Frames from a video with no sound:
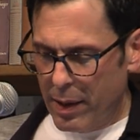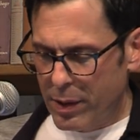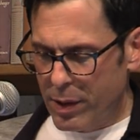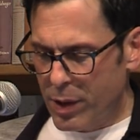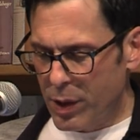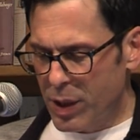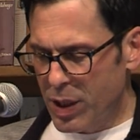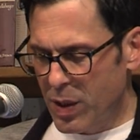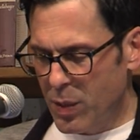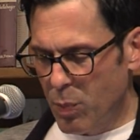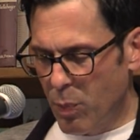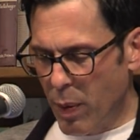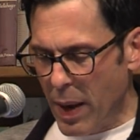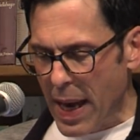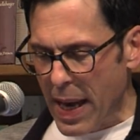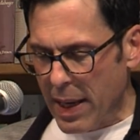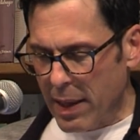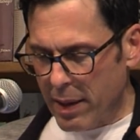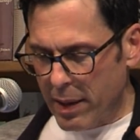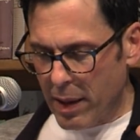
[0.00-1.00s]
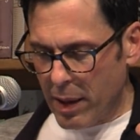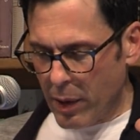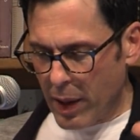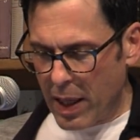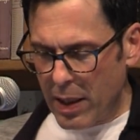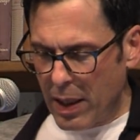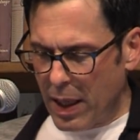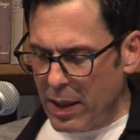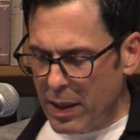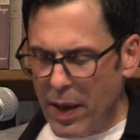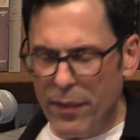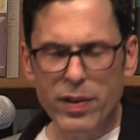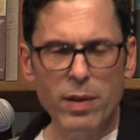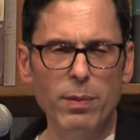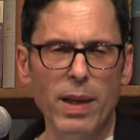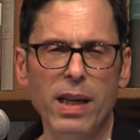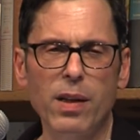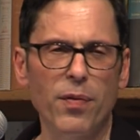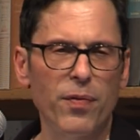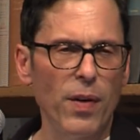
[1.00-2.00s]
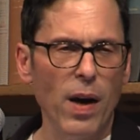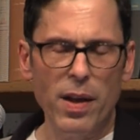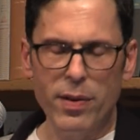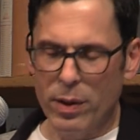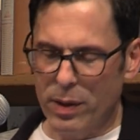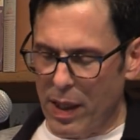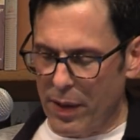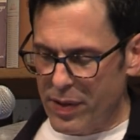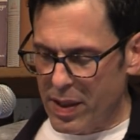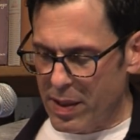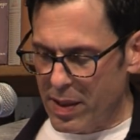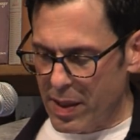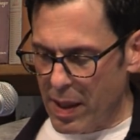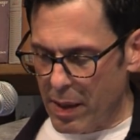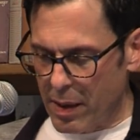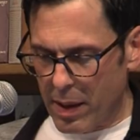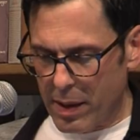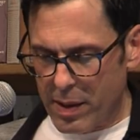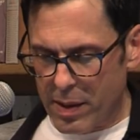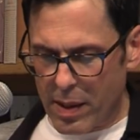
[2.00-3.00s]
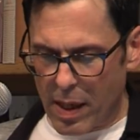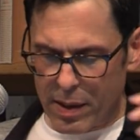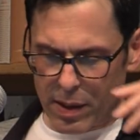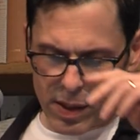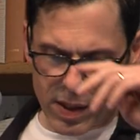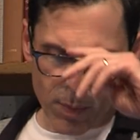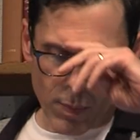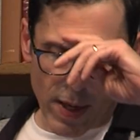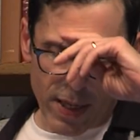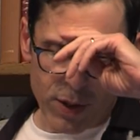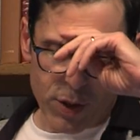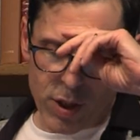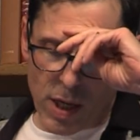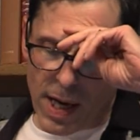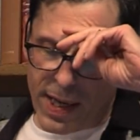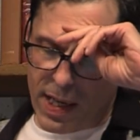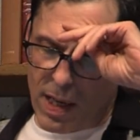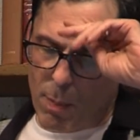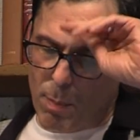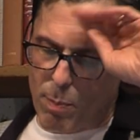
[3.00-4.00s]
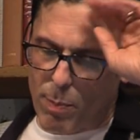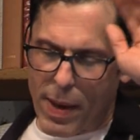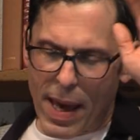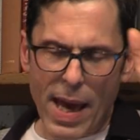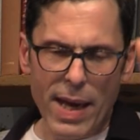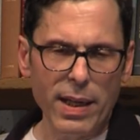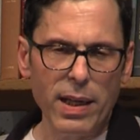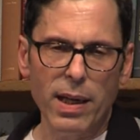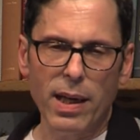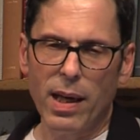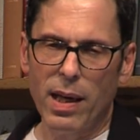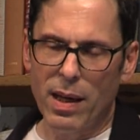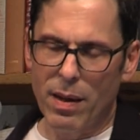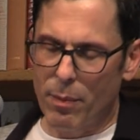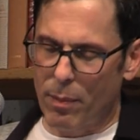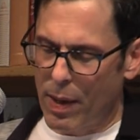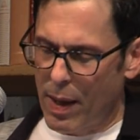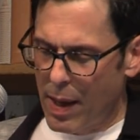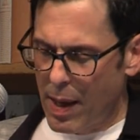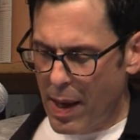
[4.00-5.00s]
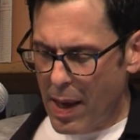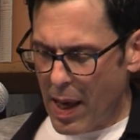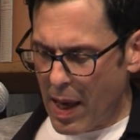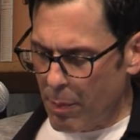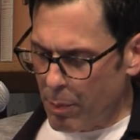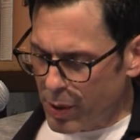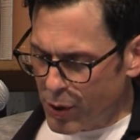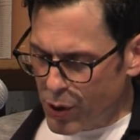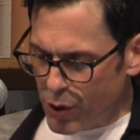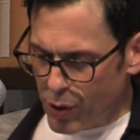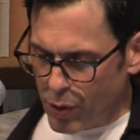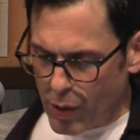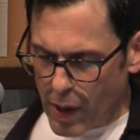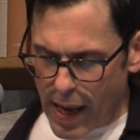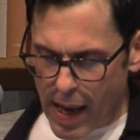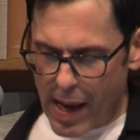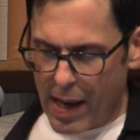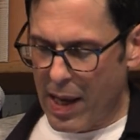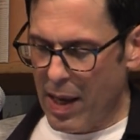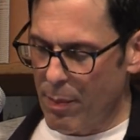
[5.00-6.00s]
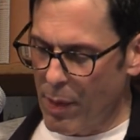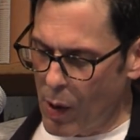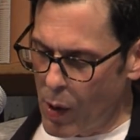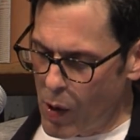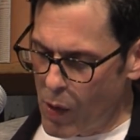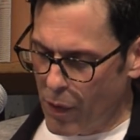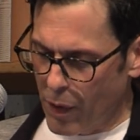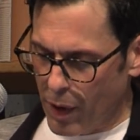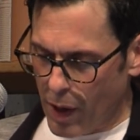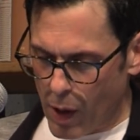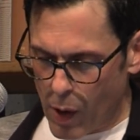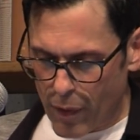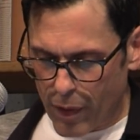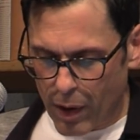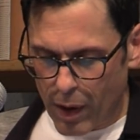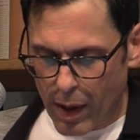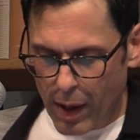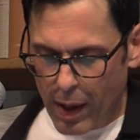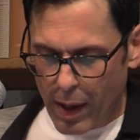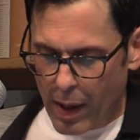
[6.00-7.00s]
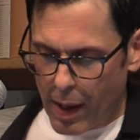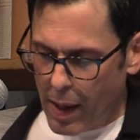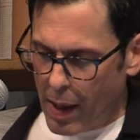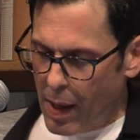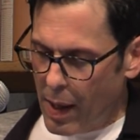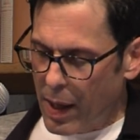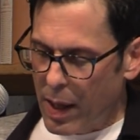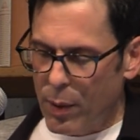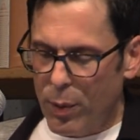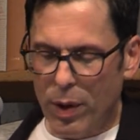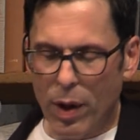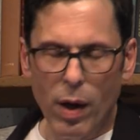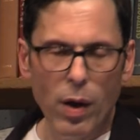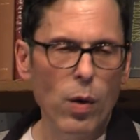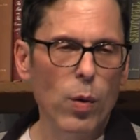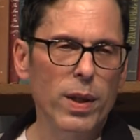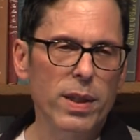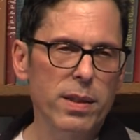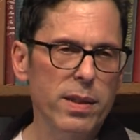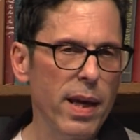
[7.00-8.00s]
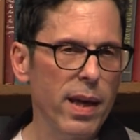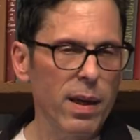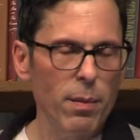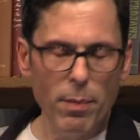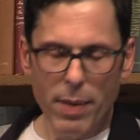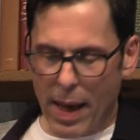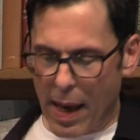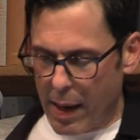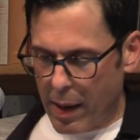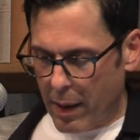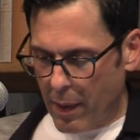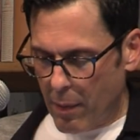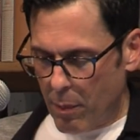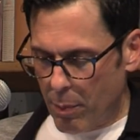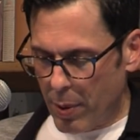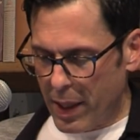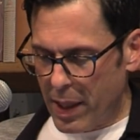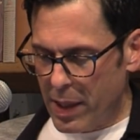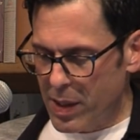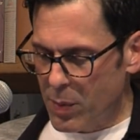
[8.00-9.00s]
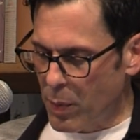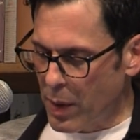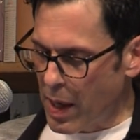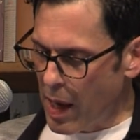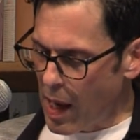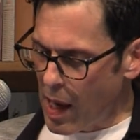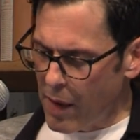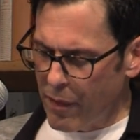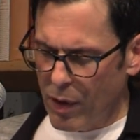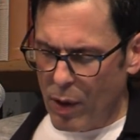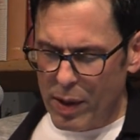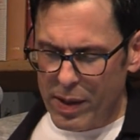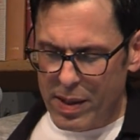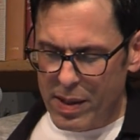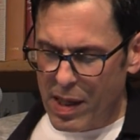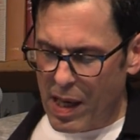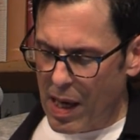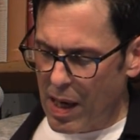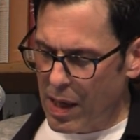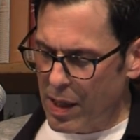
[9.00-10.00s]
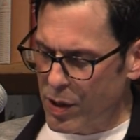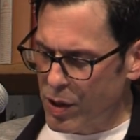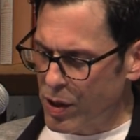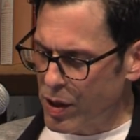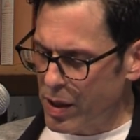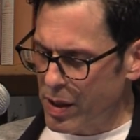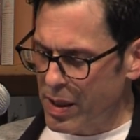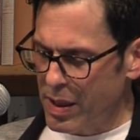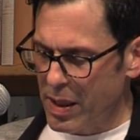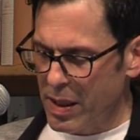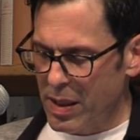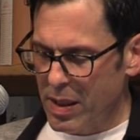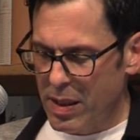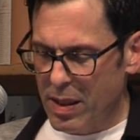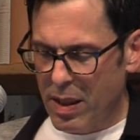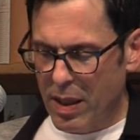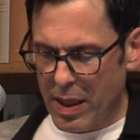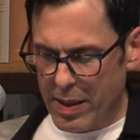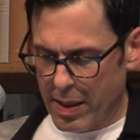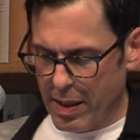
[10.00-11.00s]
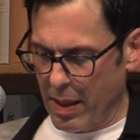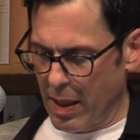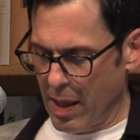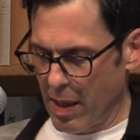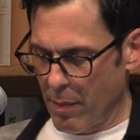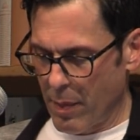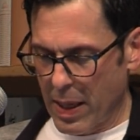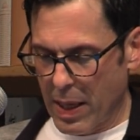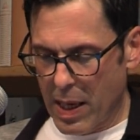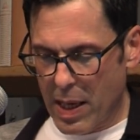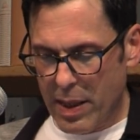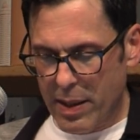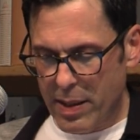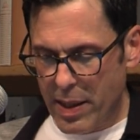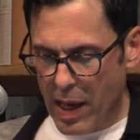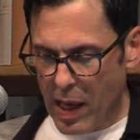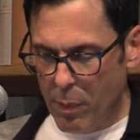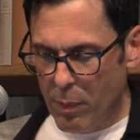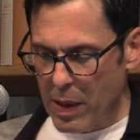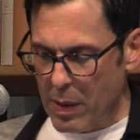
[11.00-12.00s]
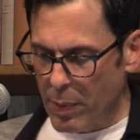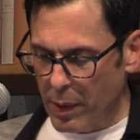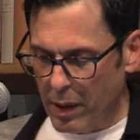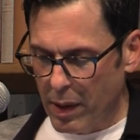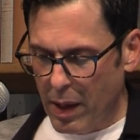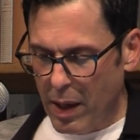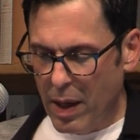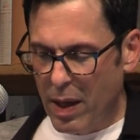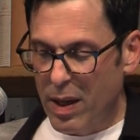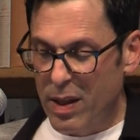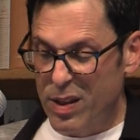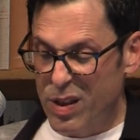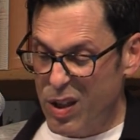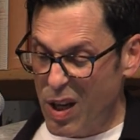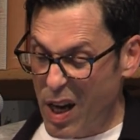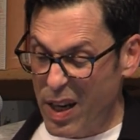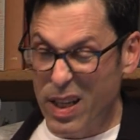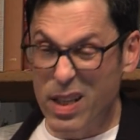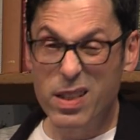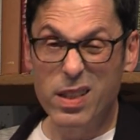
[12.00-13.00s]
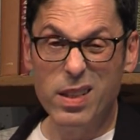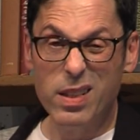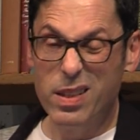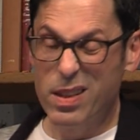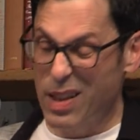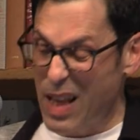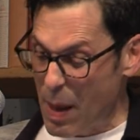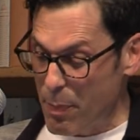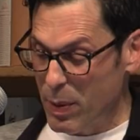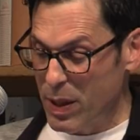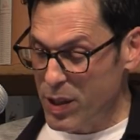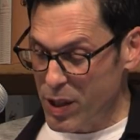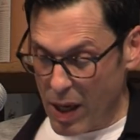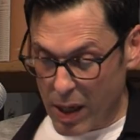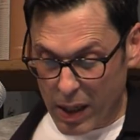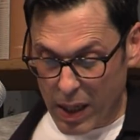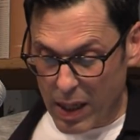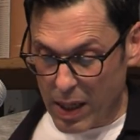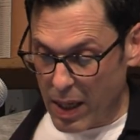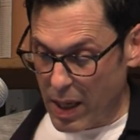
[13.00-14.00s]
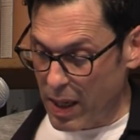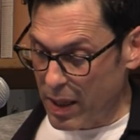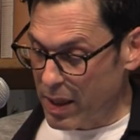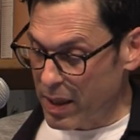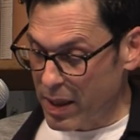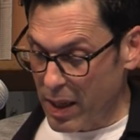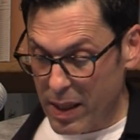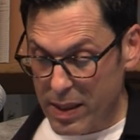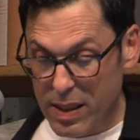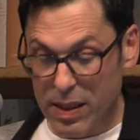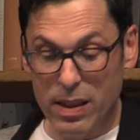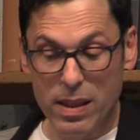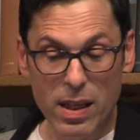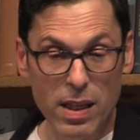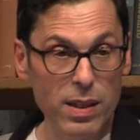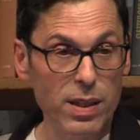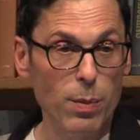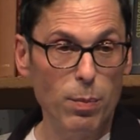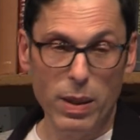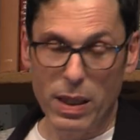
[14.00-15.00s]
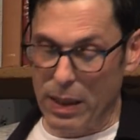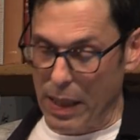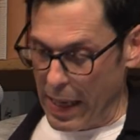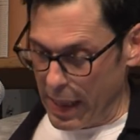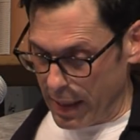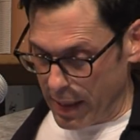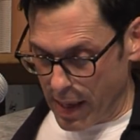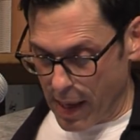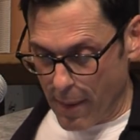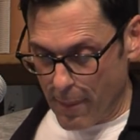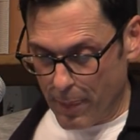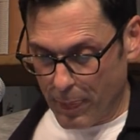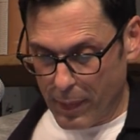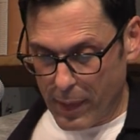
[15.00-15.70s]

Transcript: Despite, he loved him like a father loves a son, despite Johnny abandoning him and betraying him over and over, he would always take him back. But his behavior on stage just disgusted him. And he'd tell people, Johnny's a sloppy junkie. It doesn't need to be like that.